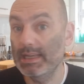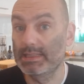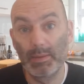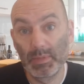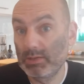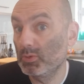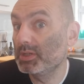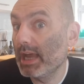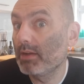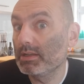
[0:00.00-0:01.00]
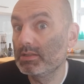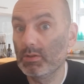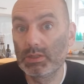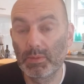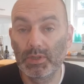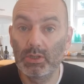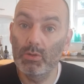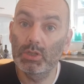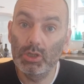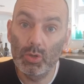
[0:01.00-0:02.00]
somebody will doubtless do something new.
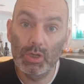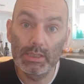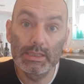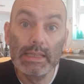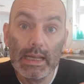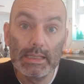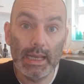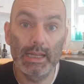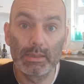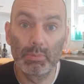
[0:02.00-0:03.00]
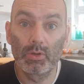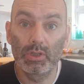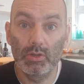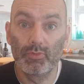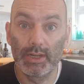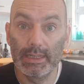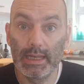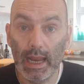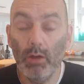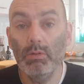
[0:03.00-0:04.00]
So you can take the blog that you've written
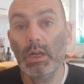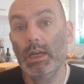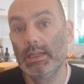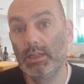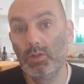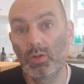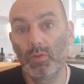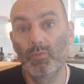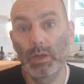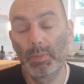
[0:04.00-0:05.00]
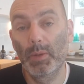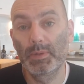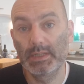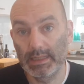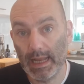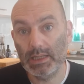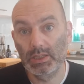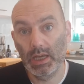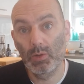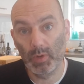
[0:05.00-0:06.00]
now and then you can repurpose it next
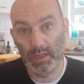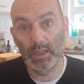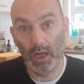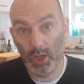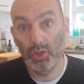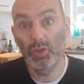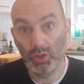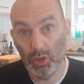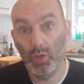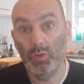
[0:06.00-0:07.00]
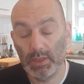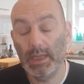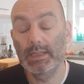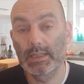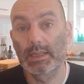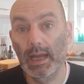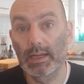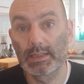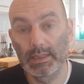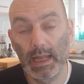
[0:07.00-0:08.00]
year with new season's
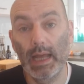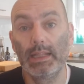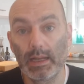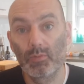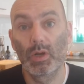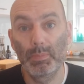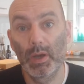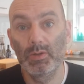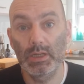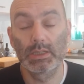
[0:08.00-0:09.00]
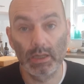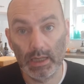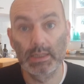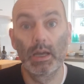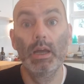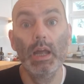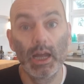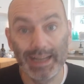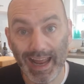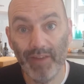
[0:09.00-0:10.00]
colours in that and then repost it. So that's
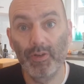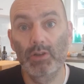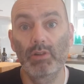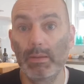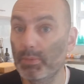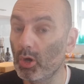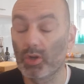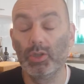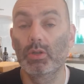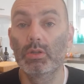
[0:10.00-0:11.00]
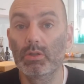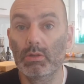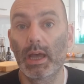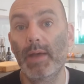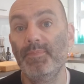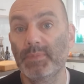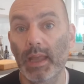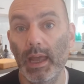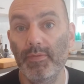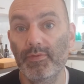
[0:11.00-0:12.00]
an evergreen blog, and you can do that
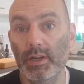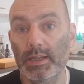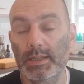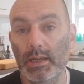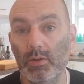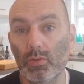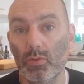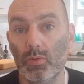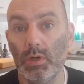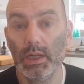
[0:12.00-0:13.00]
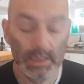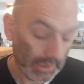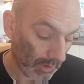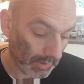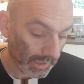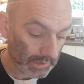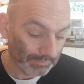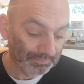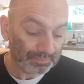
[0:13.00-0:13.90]
every single year with it.